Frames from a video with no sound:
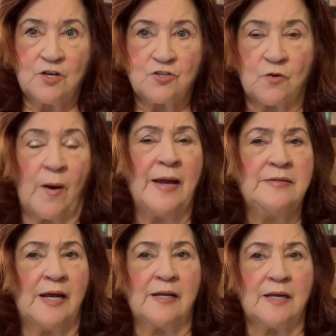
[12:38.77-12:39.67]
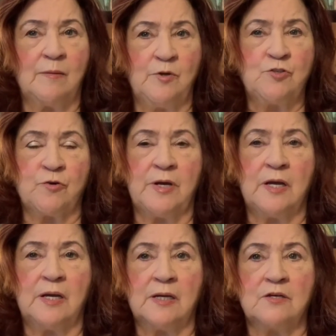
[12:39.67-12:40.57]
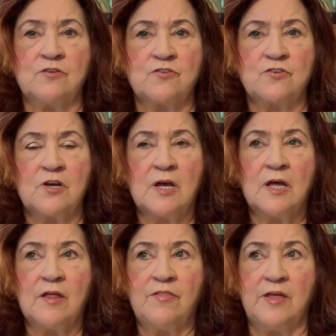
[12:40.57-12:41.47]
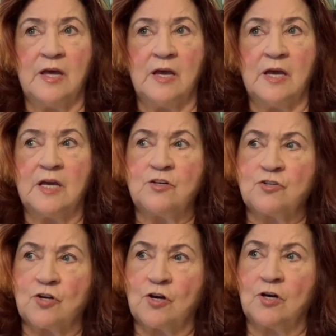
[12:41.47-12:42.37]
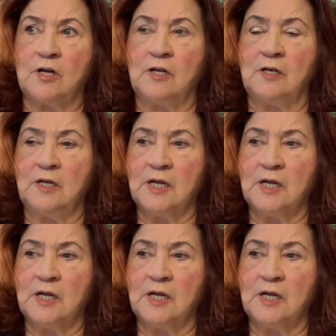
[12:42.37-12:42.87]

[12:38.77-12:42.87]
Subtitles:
So eidetic imagery is the internal